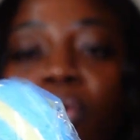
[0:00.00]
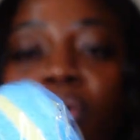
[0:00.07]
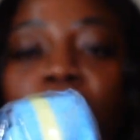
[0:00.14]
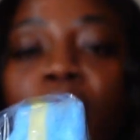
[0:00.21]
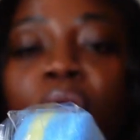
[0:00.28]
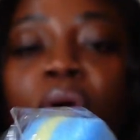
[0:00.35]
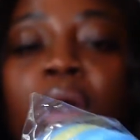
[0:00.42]

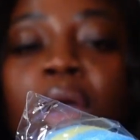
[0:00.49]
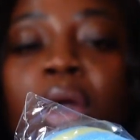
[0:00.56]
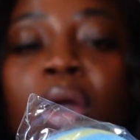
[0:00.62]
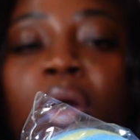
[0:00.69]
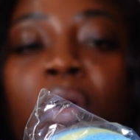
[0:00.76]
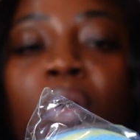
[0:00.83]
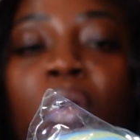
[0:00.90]
wall
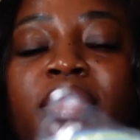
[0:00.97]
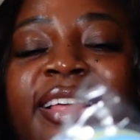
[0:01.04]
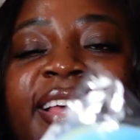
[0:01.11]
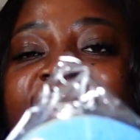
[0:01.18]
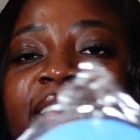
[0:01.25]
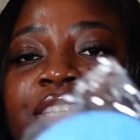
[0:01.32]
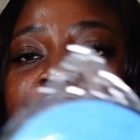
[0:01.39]
or the
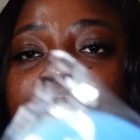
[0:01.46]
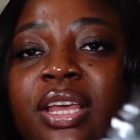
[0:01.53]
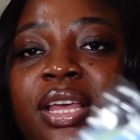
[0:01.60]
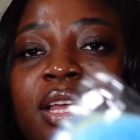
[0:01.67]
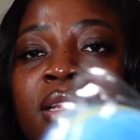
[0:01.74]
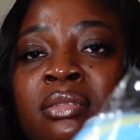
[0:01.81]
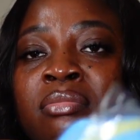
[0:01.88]

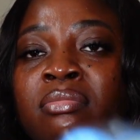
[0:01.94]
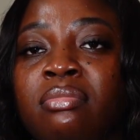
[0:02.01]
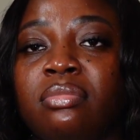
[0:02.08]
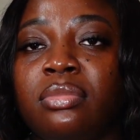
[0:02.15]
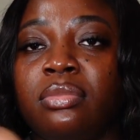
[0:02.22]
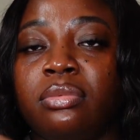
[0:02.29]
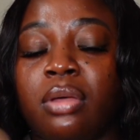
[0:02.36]
kitchen
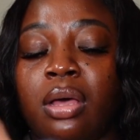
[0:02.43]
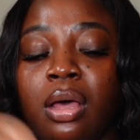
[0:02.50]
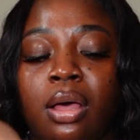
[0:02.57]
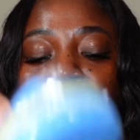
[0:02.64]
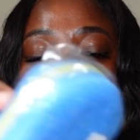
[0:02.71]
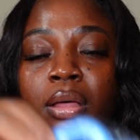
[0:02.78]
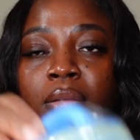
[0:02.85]

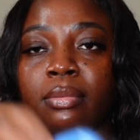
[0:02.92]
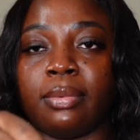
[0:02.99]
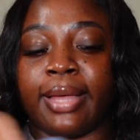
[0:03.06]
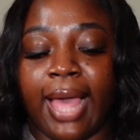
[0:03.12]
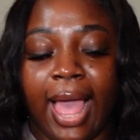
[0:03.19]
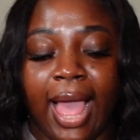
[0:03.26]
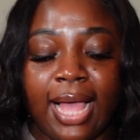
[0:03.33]

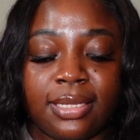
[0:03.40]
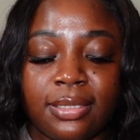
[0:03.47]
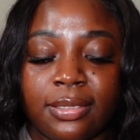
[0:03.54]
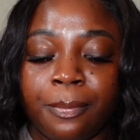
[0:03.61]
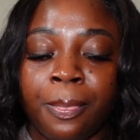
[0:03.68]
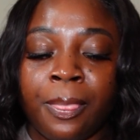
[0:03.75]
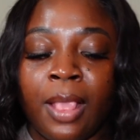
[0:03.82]
gas.
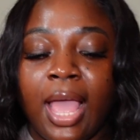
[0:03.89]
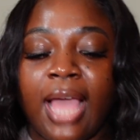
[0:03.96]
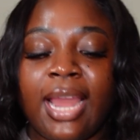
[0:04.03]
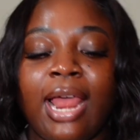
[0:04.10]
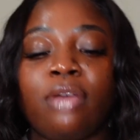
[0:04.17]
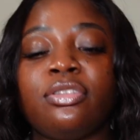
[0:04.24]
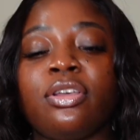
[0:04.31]
And
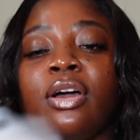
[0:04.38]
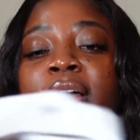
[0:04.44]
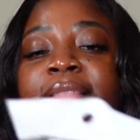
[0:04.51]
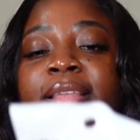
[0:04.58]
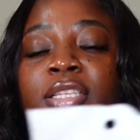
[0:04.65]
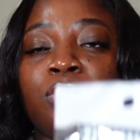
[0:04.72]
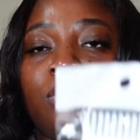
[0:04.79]
I also got
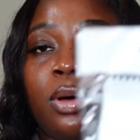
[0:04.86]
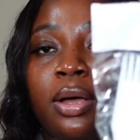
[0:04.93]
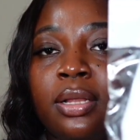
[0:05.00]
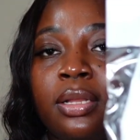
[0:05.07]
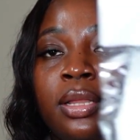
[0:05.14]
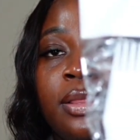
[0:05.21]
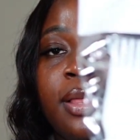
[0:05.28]
this
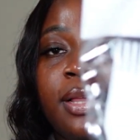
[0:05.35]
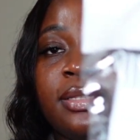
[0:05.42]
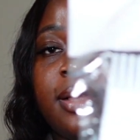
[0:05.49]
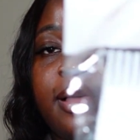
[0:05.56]
one, this